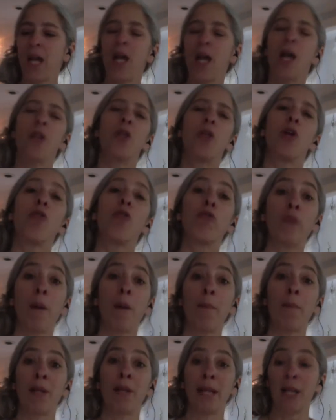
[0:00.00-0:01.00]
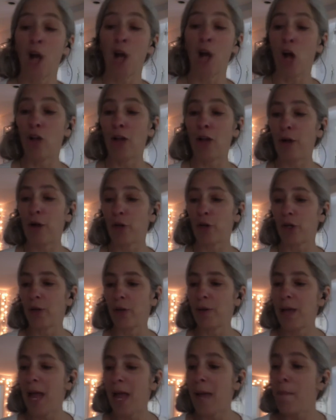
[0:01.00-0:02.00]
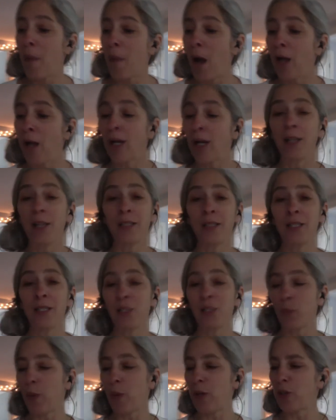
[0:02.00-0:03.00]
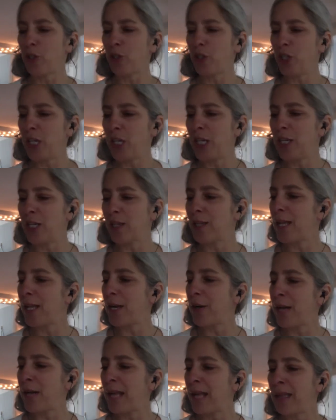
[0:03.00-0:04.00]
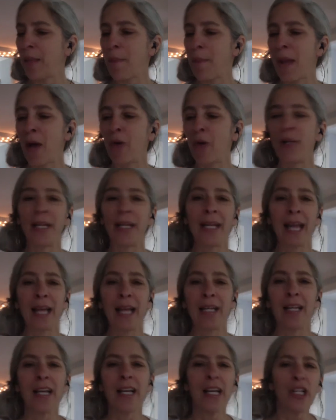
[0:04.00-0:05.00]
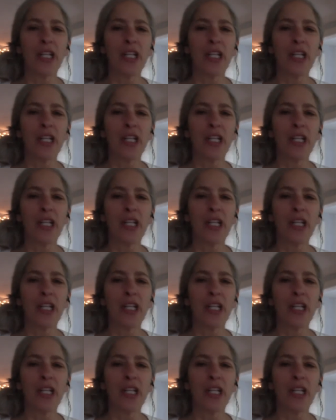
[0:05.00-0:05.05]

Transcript: The grumbling got louder. And Ma Custis, well, she glared at the mountain again.